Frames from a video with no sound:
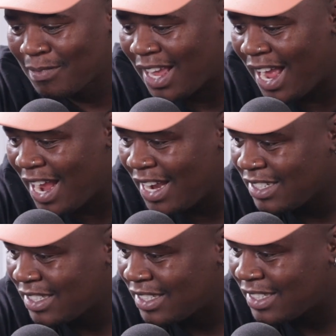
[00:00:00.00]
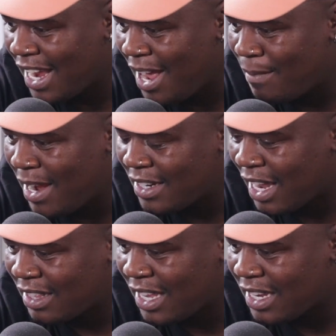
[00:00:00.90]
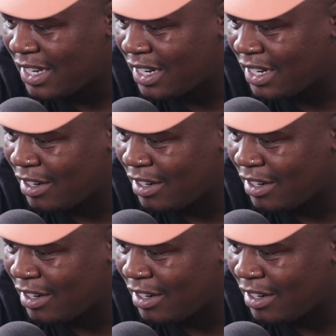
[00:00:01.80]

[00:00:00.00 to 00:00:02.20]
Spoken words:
And yeah, man, I think